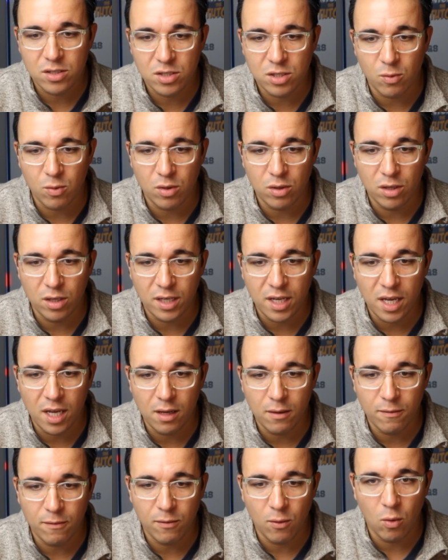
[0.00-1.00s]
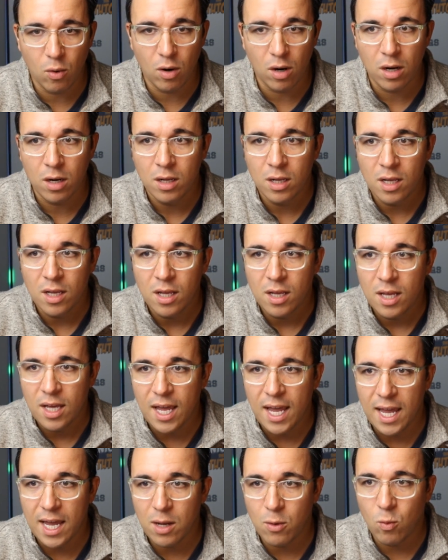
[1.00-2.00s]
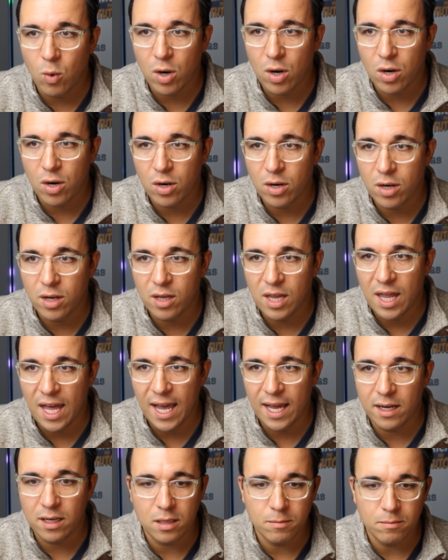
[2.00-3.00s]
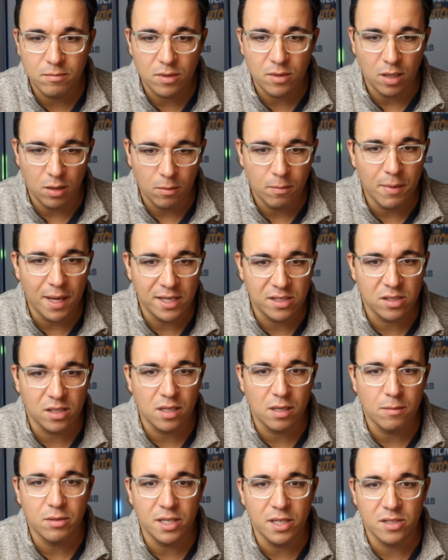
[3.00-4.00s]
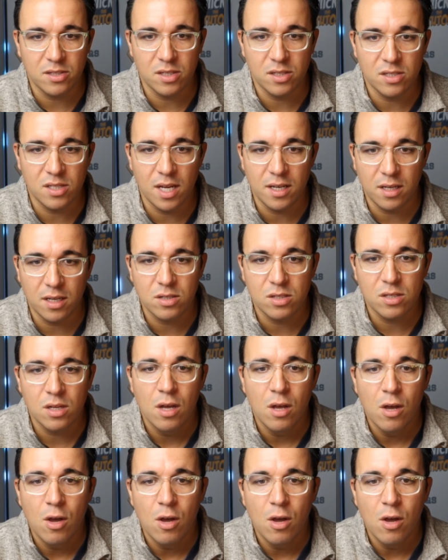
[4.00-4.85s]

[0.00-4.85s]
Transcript: So, we're looking for a word that you know, basically completes the sentence.